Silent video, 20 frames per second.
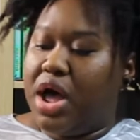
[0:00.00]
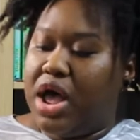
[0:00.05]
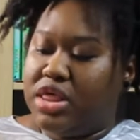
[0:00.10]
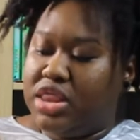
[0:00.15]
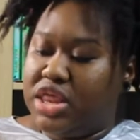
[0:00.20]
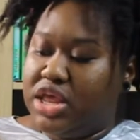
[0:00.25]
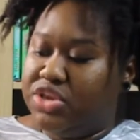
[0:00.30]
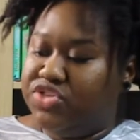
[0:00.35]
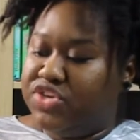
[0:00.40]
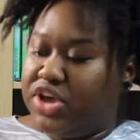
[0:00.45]
I
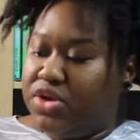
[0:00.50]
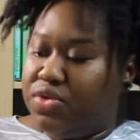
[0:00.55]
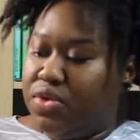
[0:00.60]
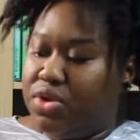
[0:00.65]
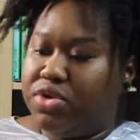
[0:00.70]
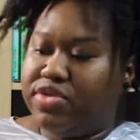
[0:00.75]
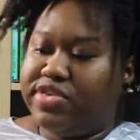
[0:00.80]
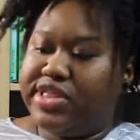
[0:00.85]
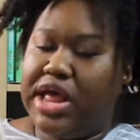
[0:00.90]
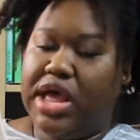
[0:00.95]
think
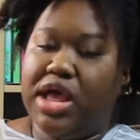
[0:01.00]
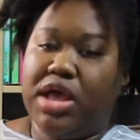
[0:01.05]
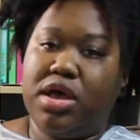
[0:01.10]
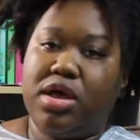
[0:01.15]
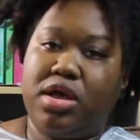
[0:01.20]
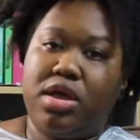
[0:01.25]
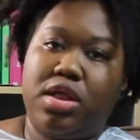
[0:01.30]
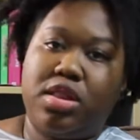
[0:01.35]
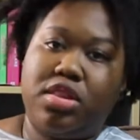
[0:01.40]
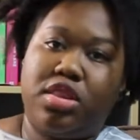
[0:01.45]
January is like
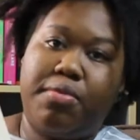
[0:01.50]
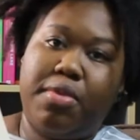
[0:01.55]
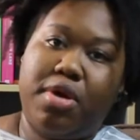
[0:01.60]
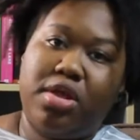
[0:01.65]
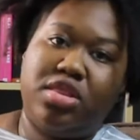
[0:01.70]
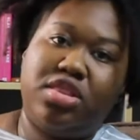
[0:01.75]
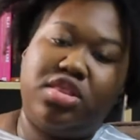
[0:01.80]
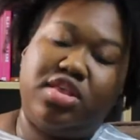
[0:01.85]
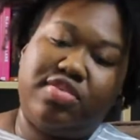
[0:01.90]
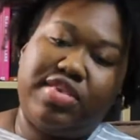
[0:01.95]
the
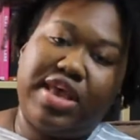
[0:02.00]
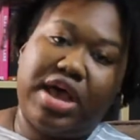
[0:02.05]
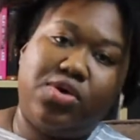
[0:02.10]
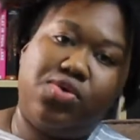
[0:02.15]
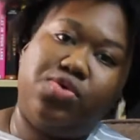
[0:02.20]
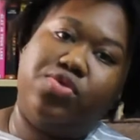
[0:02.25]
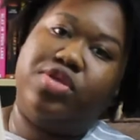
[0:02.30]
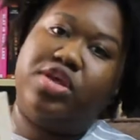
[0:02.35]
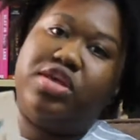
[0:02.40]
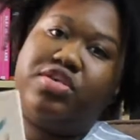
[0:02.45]
month to
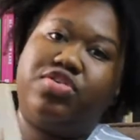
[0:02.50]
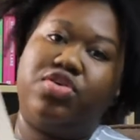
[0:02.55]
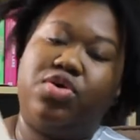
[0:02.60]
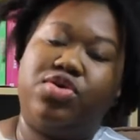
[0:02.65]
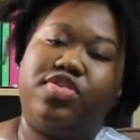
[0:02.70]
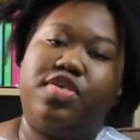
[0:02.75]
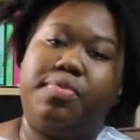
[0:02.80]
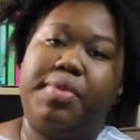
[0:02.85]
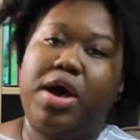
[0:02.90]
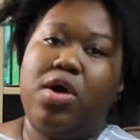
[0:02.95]
tackle this. So
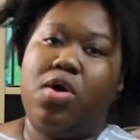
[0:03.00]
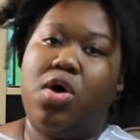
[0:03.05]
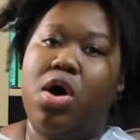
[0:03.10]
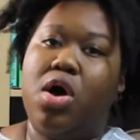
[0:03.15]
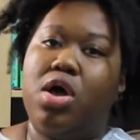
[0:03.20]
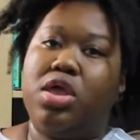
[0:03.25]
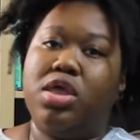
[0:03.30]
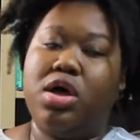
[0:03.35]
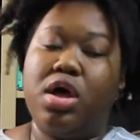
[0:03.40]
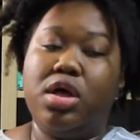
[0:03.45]
it's about
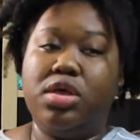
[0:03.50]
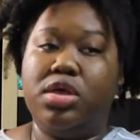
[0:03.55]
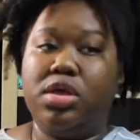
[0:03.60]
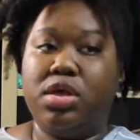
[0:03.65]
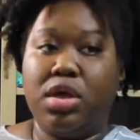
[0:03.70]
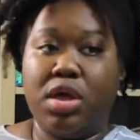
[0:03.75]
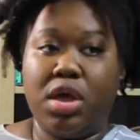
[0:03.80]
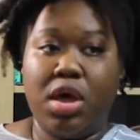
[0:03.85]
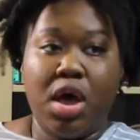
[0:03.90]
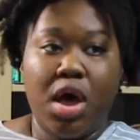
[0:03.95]
a young
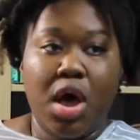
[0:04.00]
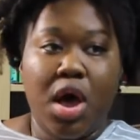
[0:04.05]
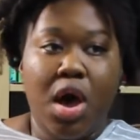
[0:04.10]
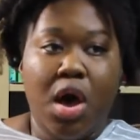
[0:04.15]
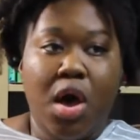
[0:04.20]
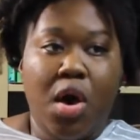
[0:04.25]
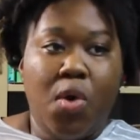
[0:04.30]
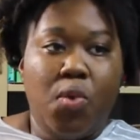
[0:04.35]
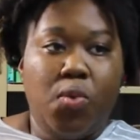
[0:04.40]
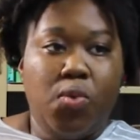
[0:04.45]

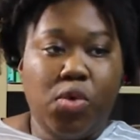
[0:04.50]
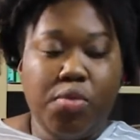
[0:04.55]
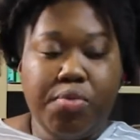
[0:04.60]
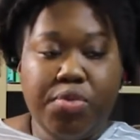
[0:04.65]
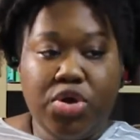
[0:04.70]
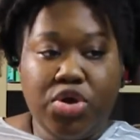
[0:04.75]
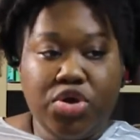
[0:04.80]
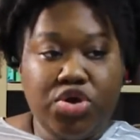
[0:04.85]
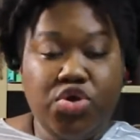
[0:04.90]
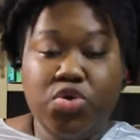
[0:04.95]

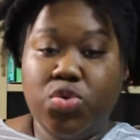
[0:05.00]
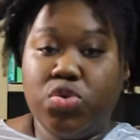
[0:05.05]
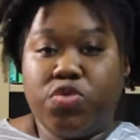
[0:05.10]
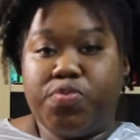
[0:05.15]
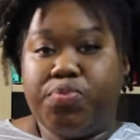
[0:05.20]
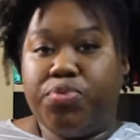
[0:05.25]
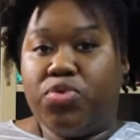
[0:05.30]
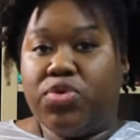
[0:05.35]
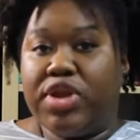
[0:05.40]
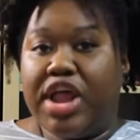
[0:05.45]
woman who was
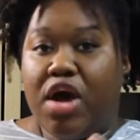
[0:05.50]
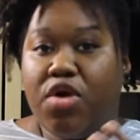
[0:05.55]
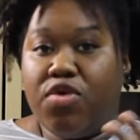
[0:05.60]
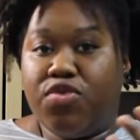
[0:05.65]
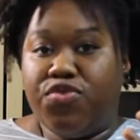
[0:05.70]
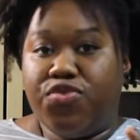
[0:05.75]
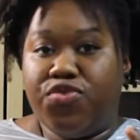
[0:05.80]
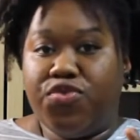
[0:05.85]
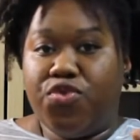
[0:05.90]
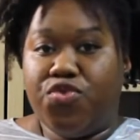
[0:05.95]
born out
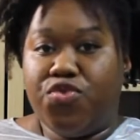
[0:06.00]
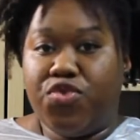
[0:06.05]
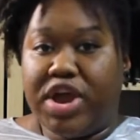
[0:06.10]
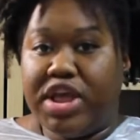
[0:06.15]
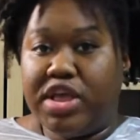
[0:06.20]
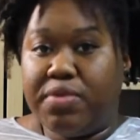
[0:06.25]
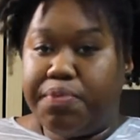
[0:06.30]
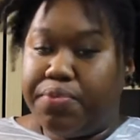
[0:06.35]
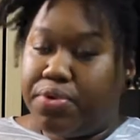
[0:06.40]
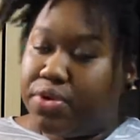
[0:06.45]
of
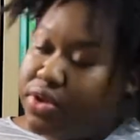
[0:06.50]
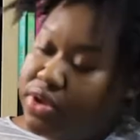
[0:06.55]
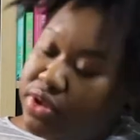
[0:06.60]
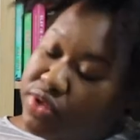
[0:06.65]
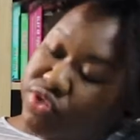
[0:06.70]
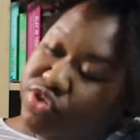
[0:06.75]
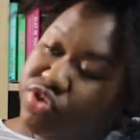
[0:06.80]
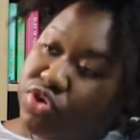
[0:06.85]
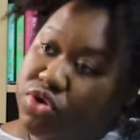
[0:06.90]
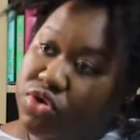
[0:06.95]
rape,
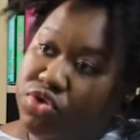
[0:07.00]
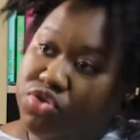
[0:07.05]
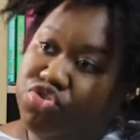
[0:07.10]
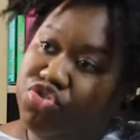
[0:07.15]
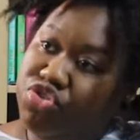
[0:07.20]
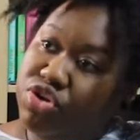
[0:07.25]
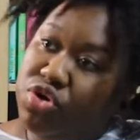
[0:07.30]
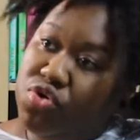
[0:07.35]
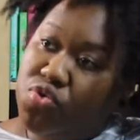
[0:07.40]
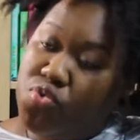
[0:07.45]
so
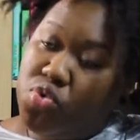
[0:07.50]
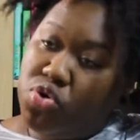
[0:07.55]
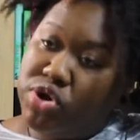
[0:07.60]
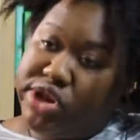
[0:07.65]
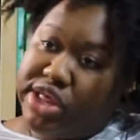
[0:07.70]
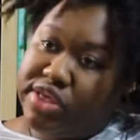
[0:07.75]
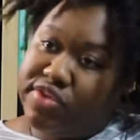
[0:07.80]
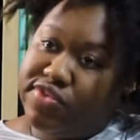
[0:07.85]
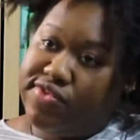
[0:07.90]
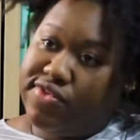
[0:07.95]
trigger
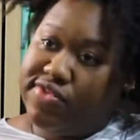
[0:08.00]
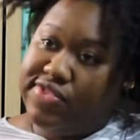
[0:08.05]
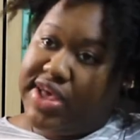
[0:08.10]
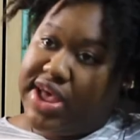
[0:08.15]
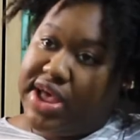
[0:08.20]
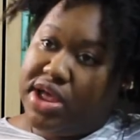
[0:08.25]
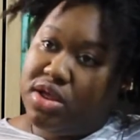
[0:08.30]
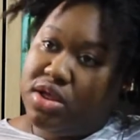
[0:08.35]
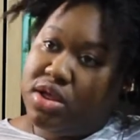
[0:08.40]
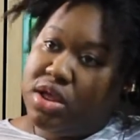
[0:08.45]
warnings for
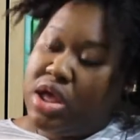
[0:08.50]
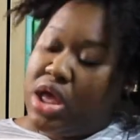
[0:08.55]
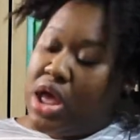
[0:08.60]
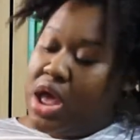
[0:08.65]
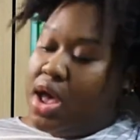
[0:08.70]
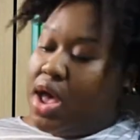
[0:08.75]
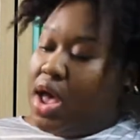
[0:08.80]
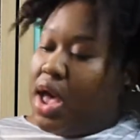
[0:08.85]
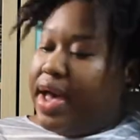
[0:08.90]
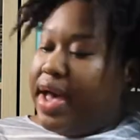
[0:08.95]
that.
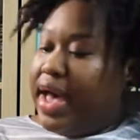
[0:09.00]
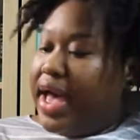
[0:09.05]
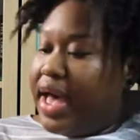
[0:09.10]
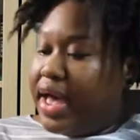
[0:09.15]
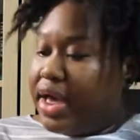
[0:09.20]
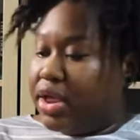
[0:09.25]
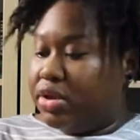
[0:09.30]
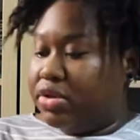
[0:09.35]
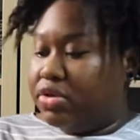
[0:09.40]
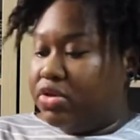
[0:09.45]

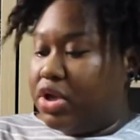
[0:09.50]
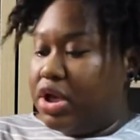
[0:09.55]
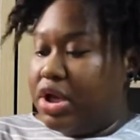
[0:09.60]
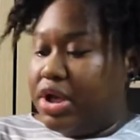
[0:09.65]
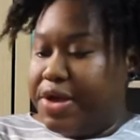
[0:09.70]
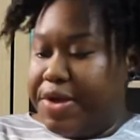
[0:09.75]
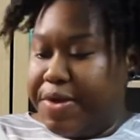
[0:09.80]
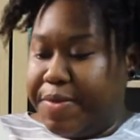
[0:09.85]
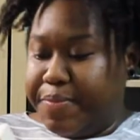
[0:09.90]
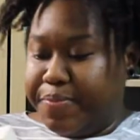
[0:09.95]

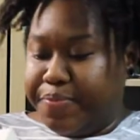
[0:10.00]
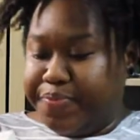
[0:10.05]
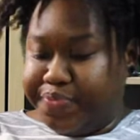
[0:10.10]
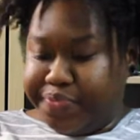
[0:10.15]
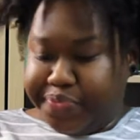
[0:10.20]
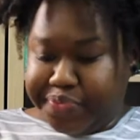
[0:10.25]
And